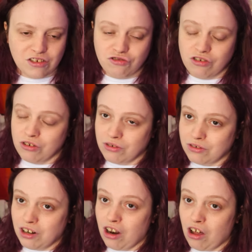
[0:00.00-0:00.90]
I
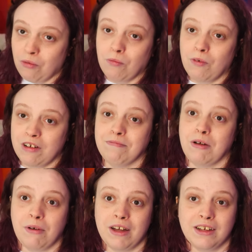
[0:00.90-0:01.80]
struggled a lot with
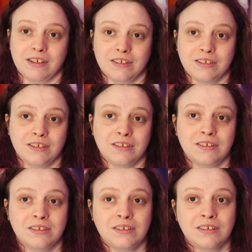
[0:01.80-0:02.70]
my weight.
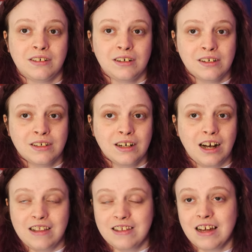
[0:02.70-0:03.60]

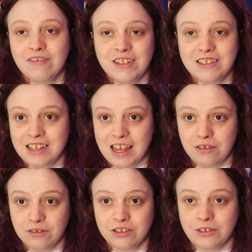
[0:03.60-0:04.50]
I didn't have any
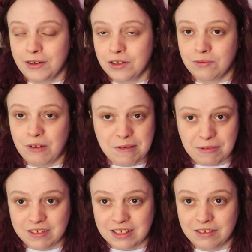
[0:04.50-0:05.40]
scales, so I couldn't weigh
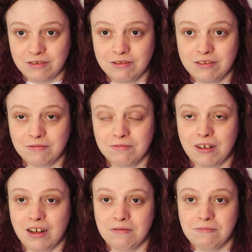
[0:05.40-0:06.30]
myself,
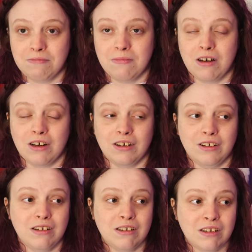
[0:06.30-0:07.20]
but
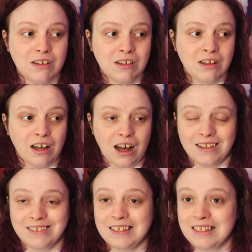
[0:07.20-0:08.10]

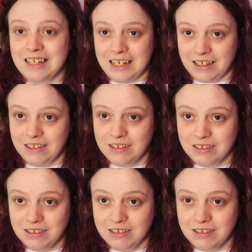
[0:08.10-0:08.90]
I didn't eat.